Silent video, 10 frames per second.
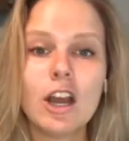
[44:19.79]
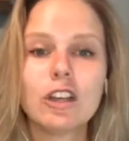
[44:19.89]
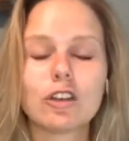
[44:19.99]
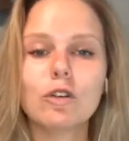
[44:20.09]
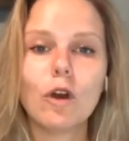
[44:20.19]

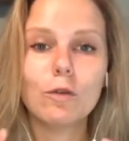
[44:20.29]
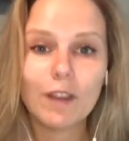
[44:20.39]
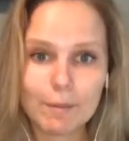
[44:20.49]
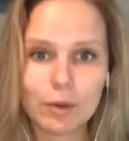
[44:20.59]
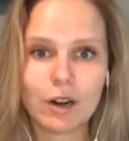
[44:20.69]
So
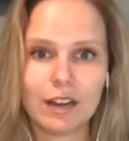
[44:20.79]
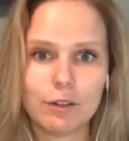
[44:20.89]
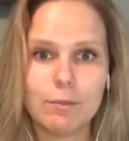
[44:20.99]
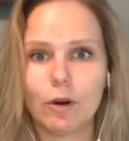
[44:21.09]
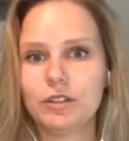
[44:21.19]
November, I have
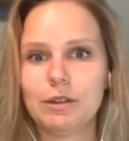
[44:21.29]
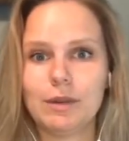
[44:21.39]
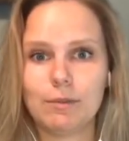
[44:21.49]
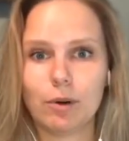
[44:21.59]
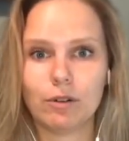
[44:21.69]
a
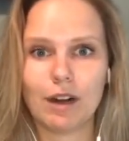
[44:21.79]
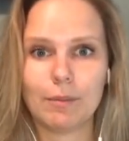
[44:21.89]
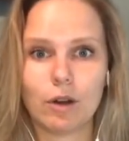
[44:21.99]
multi-week program